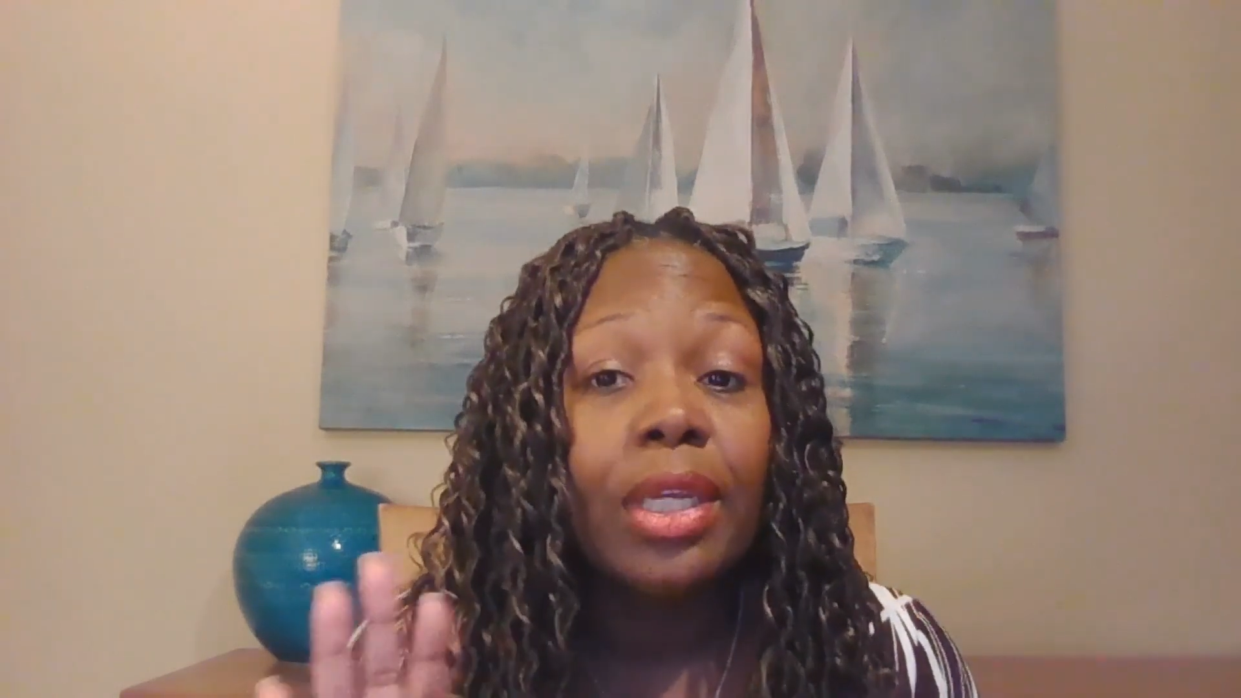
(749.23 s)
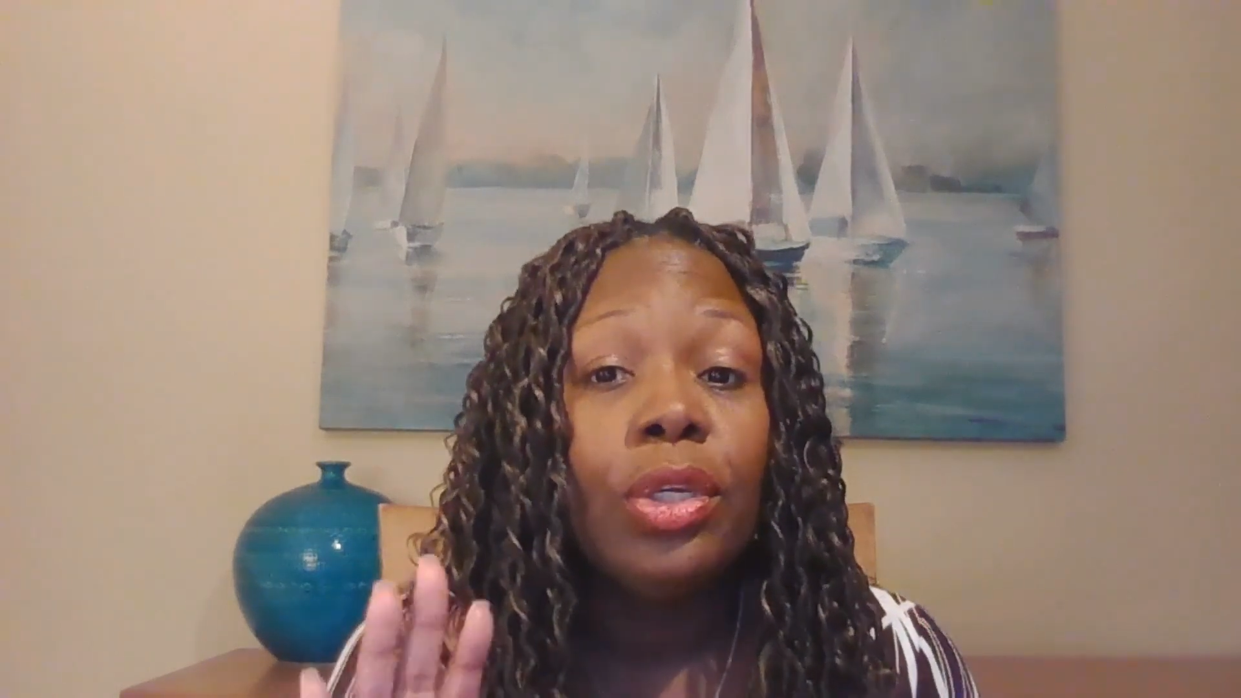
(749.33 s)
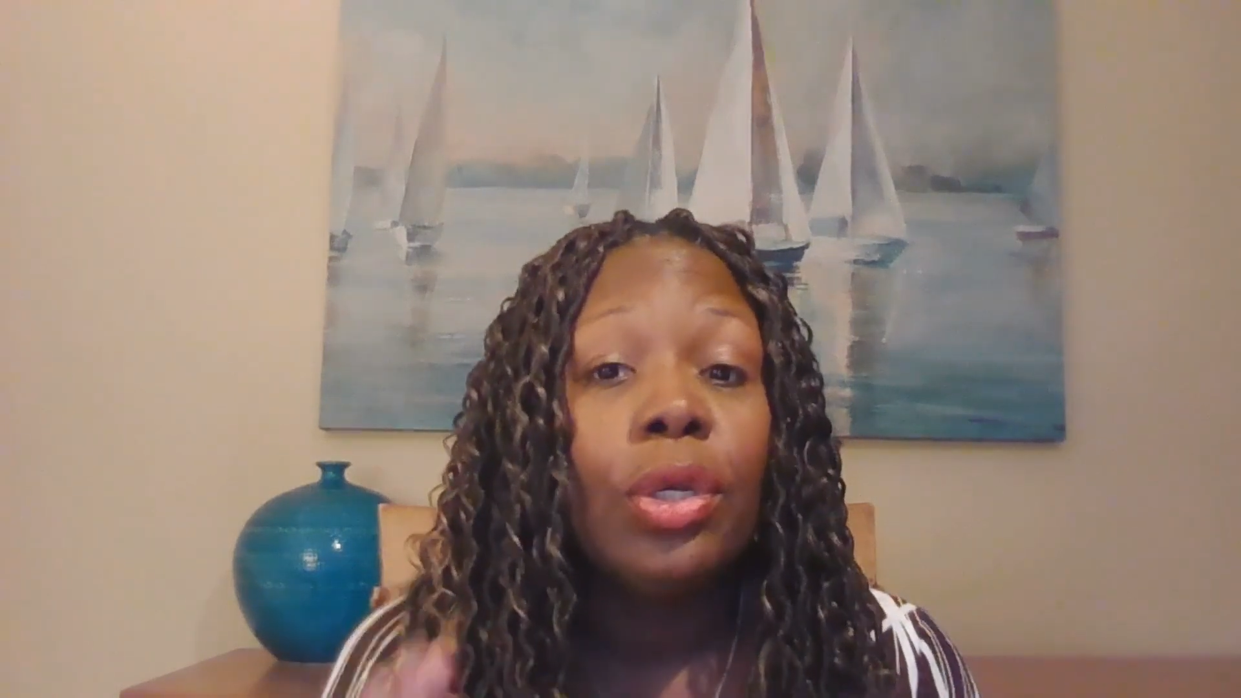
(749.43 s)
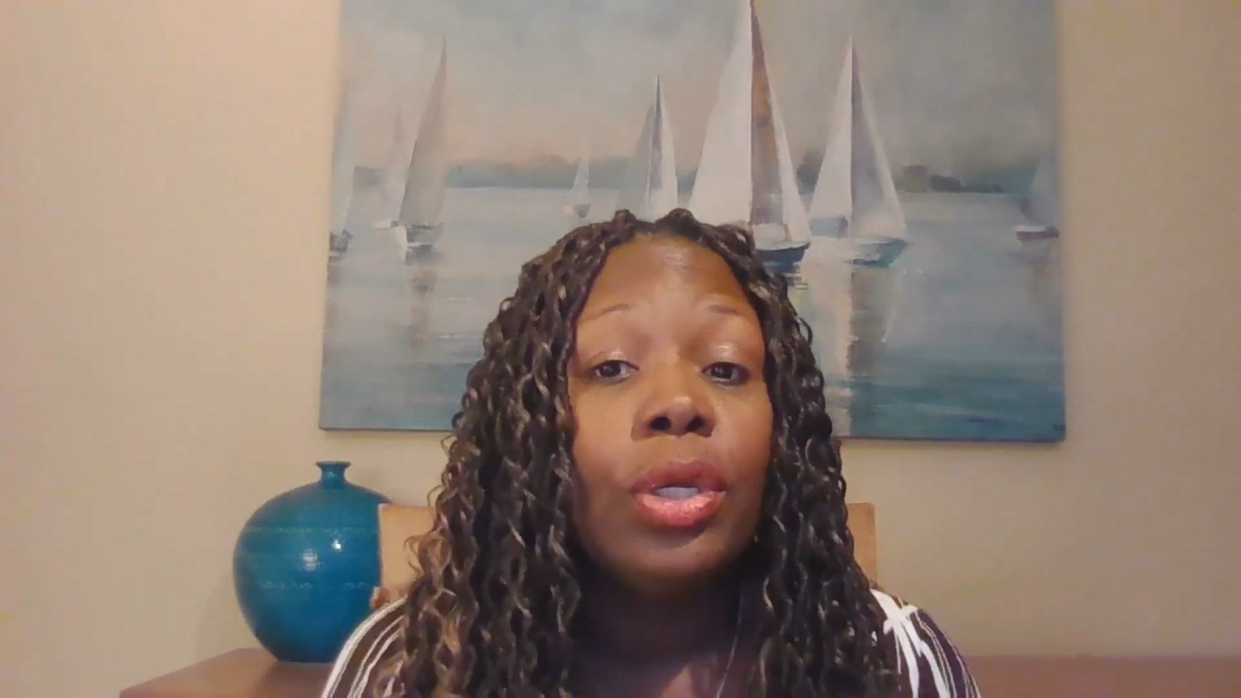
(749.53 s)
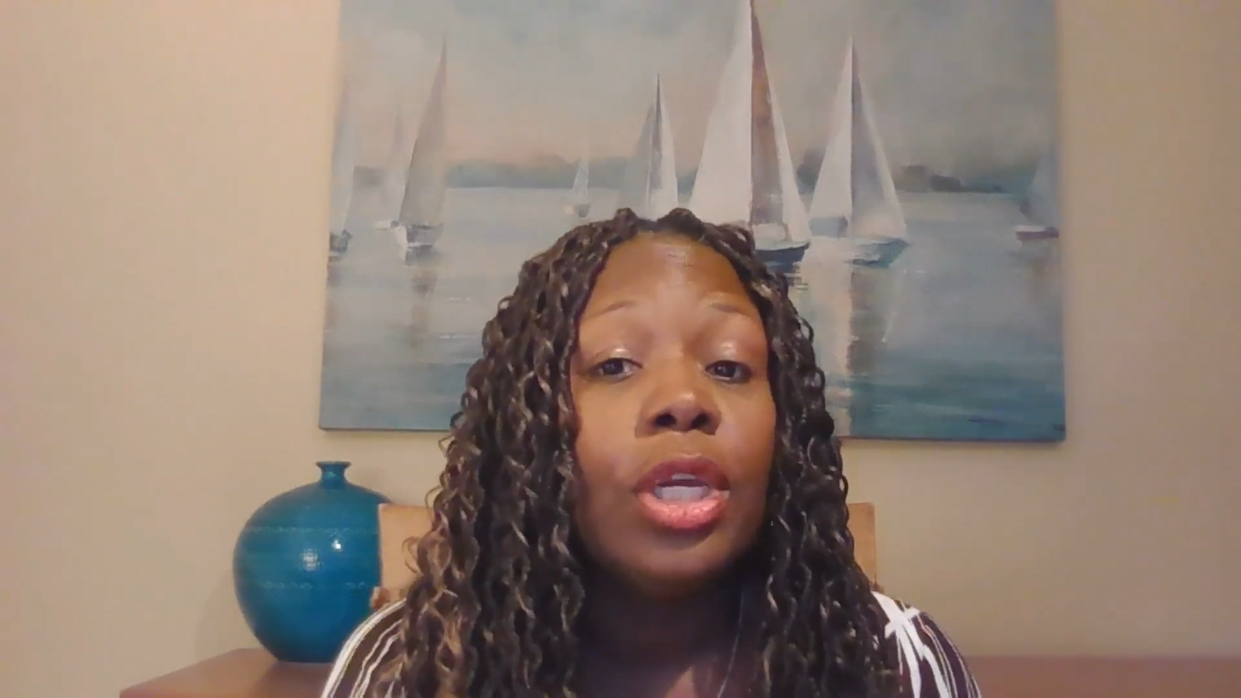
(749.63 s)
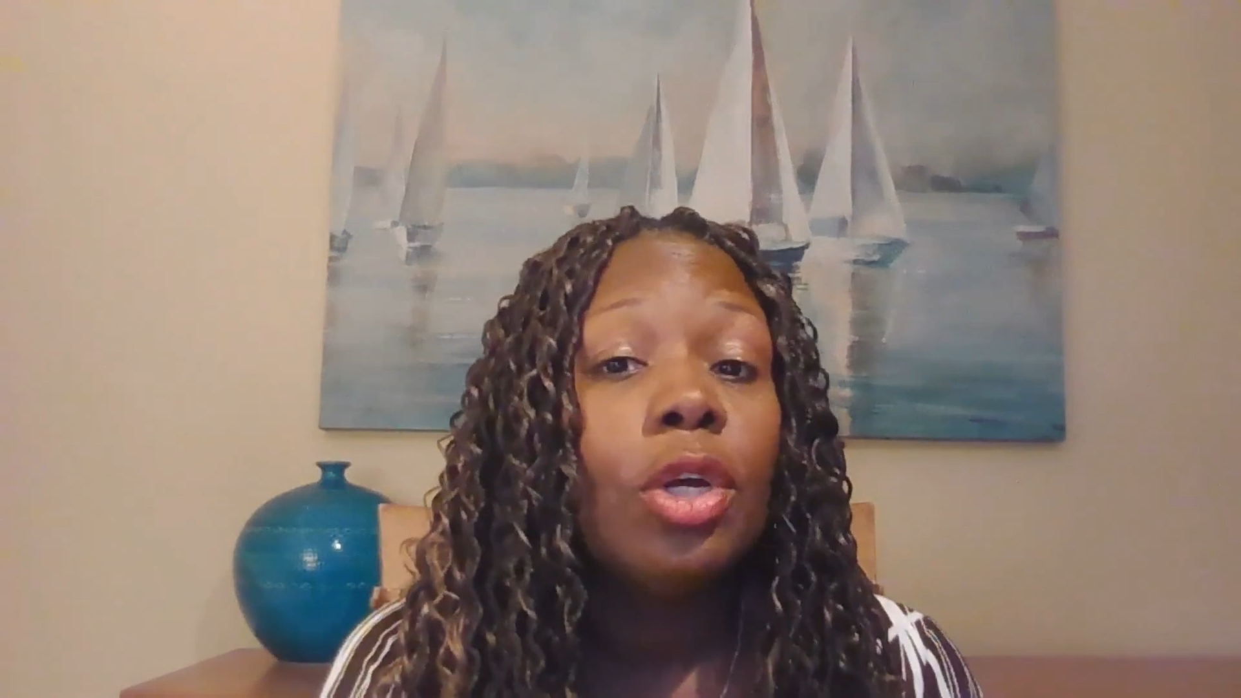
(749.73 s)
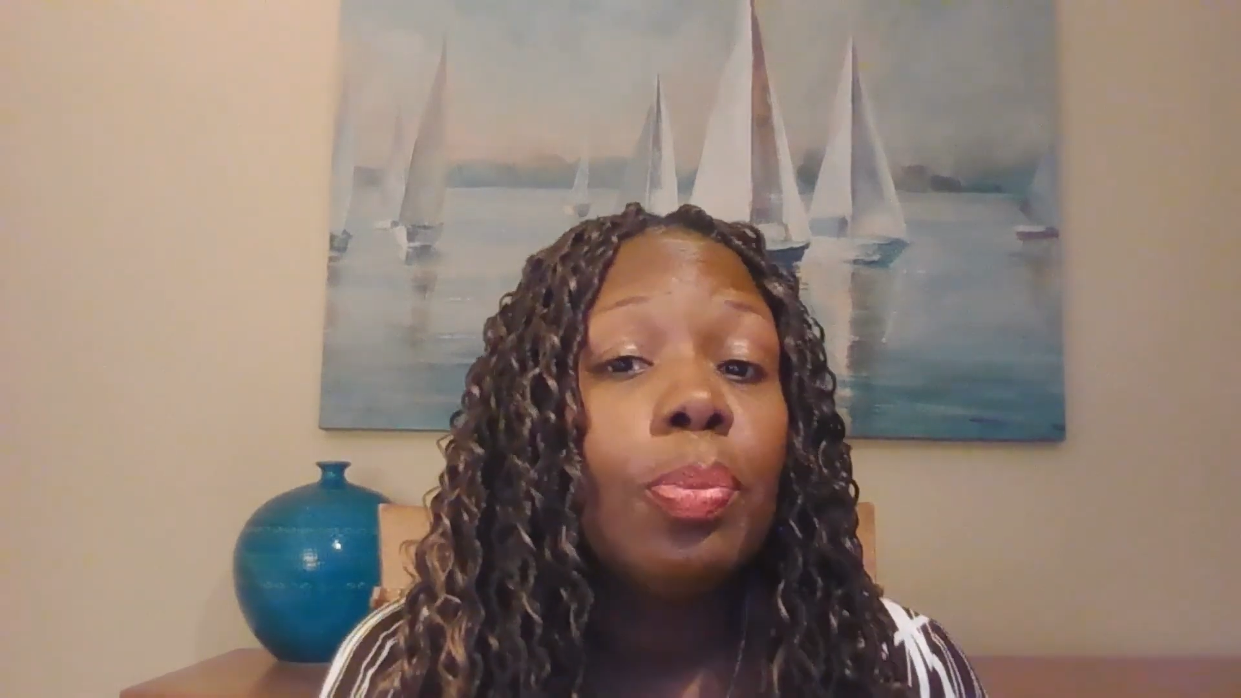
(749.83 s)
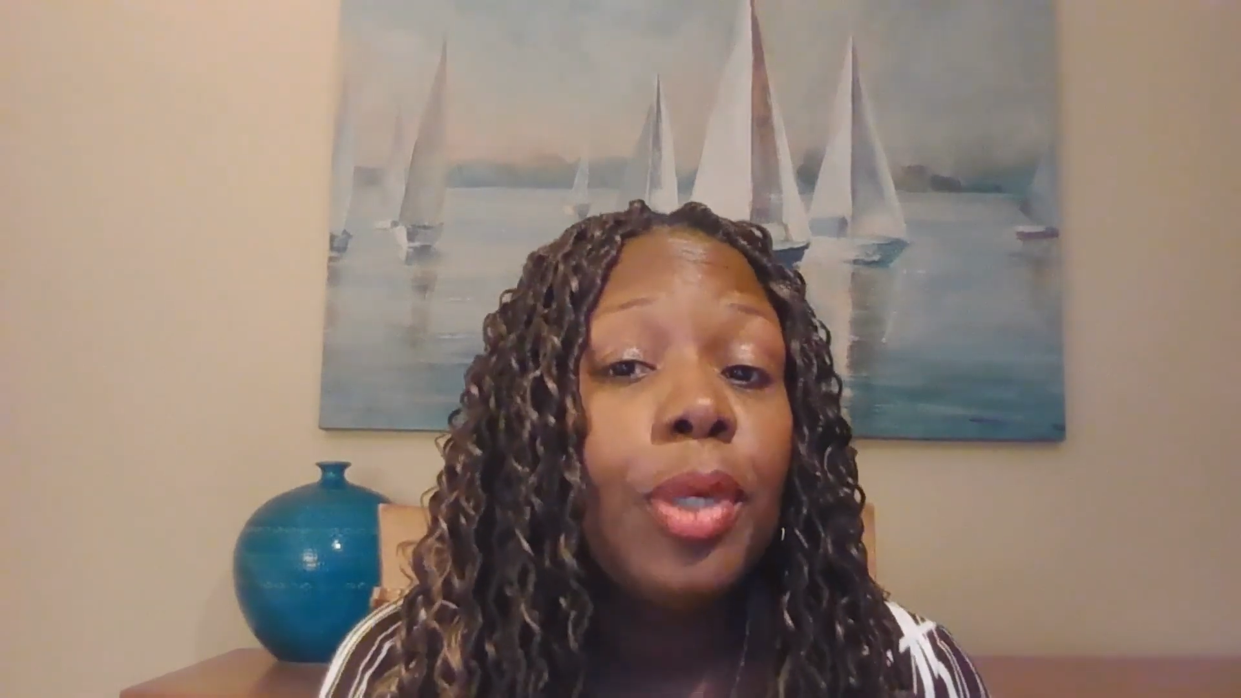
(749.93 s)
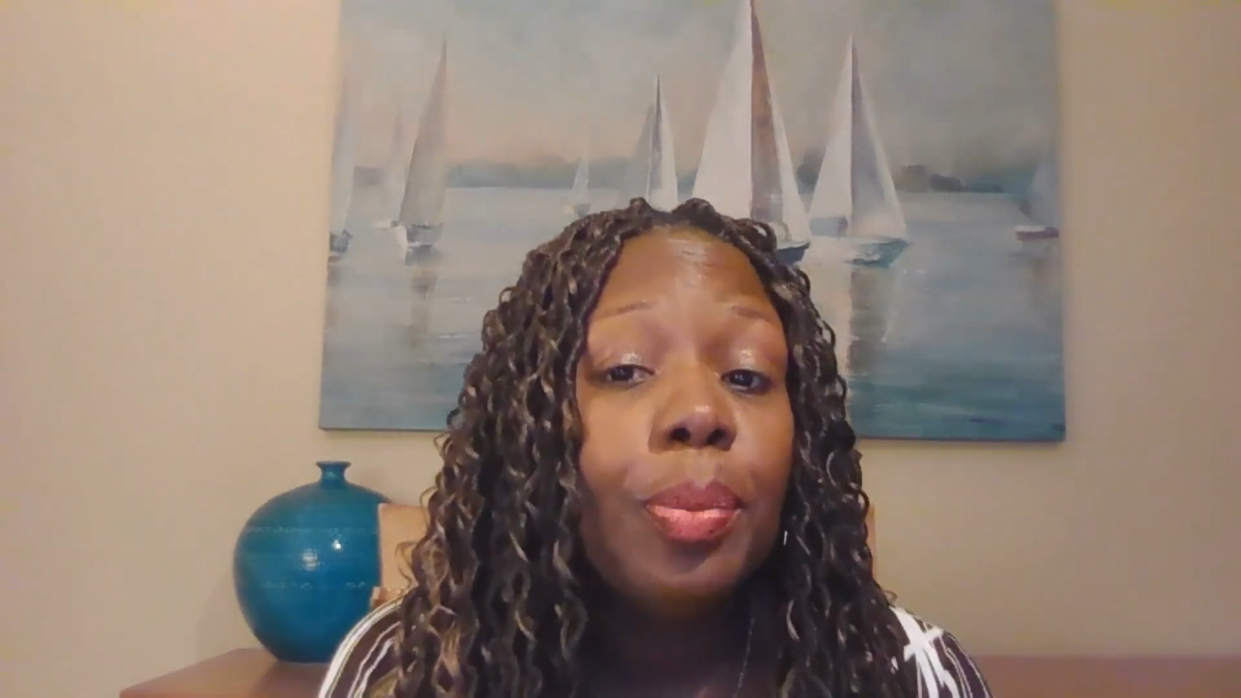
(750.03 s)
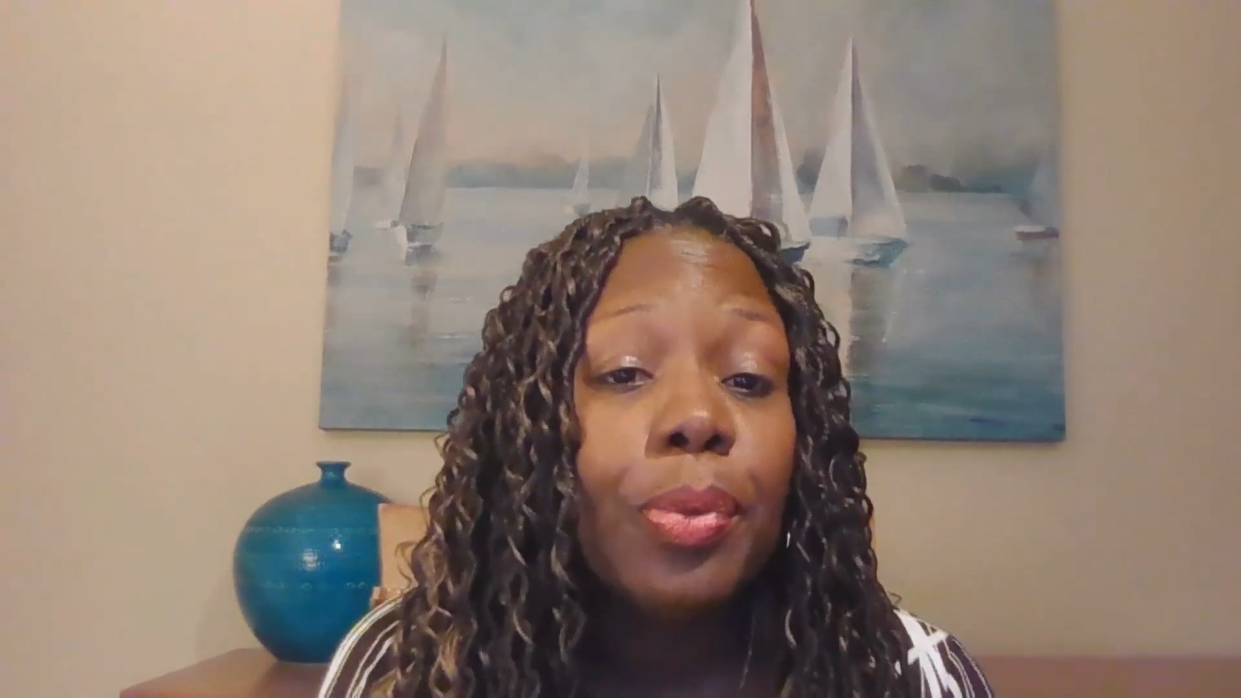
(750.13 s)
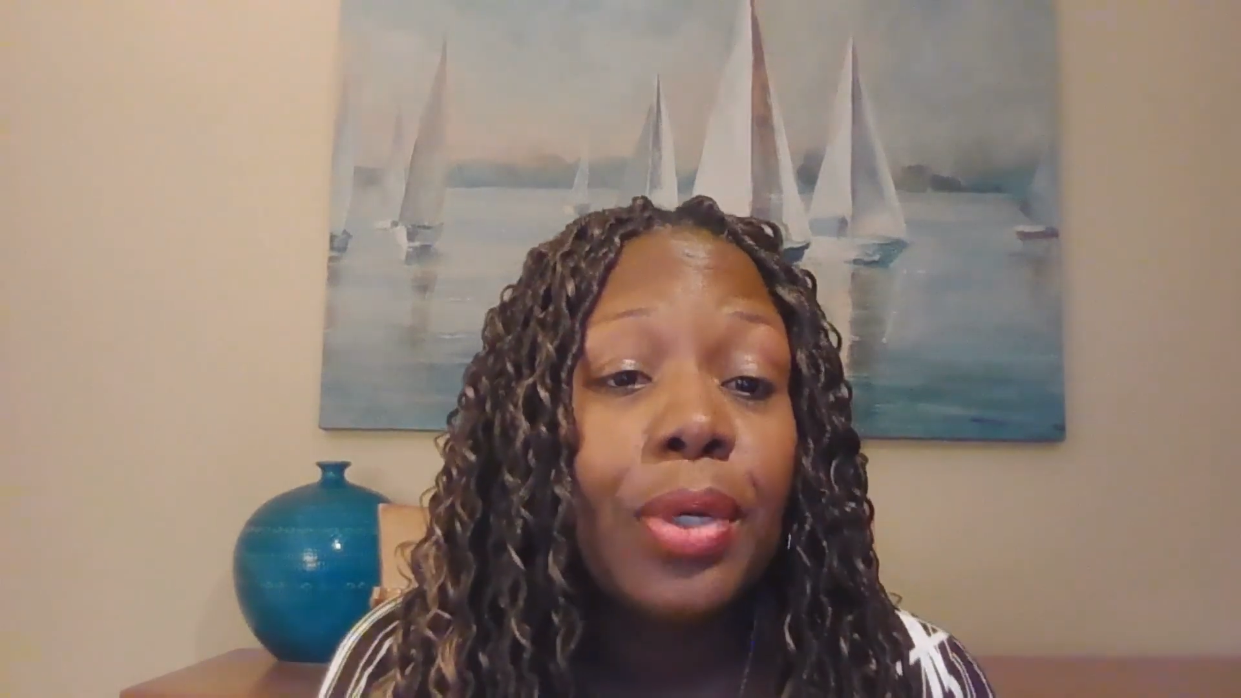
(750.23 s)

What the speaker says: Young people